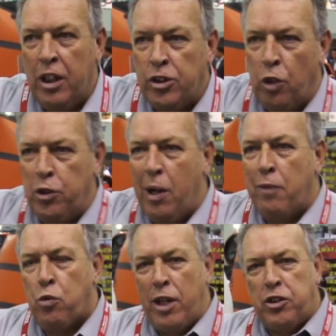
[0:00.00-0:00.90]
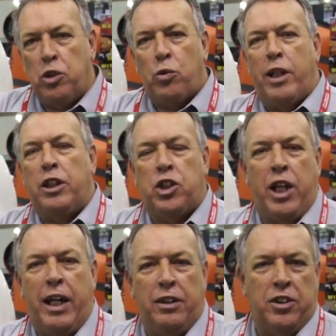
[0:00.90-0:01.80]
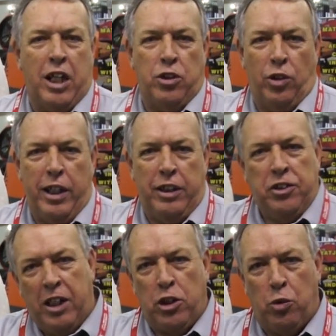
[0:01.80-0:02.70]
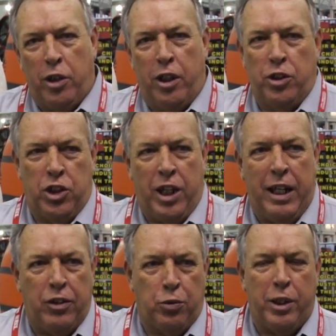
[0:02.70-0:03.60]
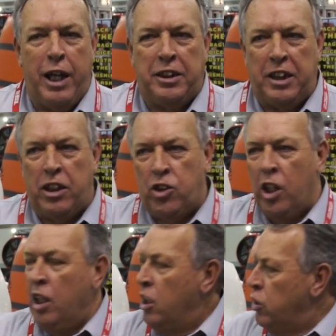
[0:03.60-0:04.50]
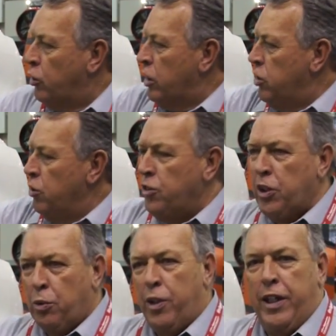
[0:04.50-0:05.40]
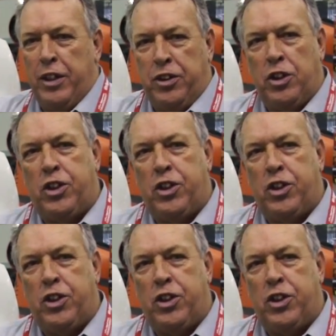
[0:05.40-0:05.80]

So if you have rescue rated chain, Schedule 80, Schedule 100 chain, 3/8 inch, you can use it with this to